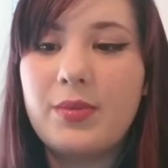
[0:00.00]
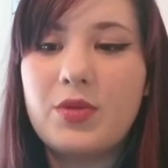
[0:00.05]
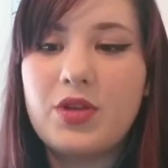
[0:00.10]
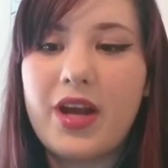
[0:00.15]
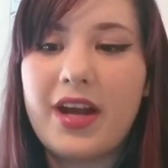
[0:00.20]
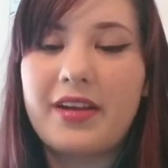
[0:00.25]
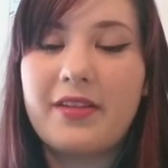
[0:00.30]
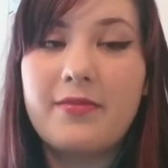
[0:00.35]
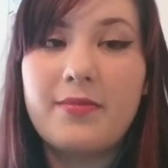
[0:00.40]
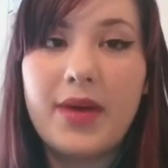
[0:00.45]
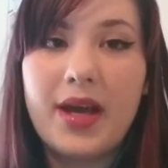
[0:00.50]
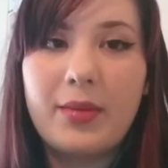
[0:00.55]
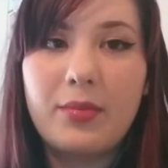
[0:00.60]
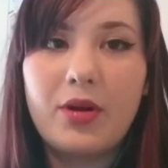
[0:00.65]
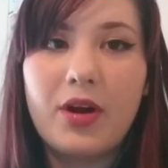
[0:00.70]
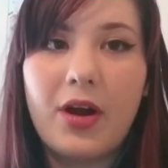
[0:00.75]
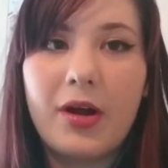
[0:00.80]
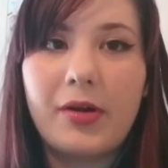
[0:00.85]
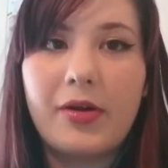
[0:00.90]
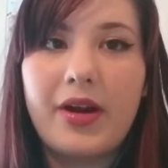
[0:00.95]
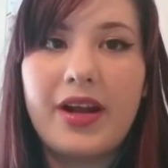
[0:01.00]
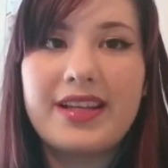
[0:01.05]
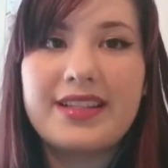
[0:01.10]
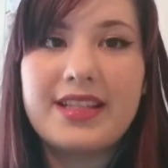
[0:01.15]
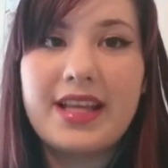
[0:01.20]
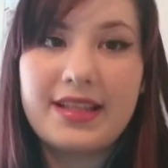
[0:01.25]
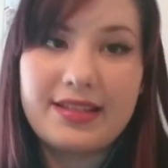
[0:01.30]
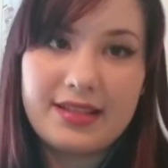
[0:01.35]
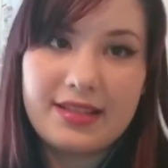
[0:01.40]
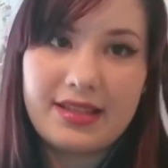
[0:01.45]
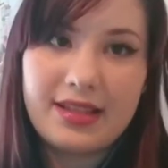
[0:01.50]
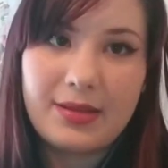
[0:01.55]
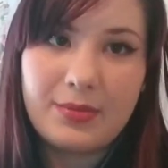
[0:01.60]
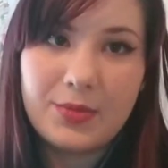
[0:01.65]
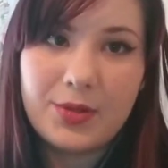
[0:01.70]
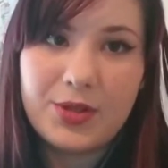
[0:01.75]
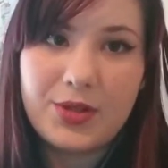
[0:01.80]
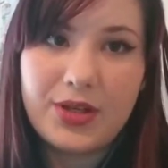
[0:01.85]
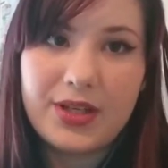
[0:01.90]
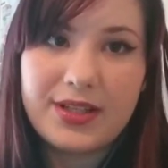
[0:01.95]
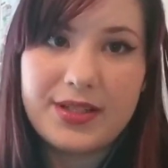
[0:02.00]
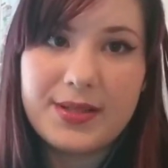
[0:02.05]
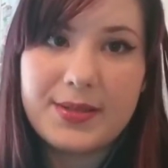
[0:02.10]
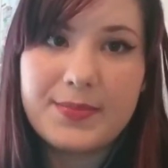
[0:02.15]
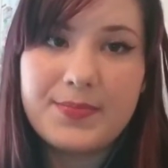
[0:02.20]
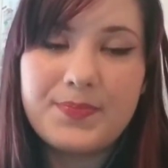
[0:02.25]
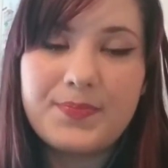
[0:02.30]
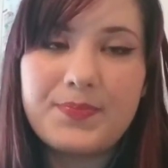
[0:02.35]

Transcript: track of my progress as a seamstress.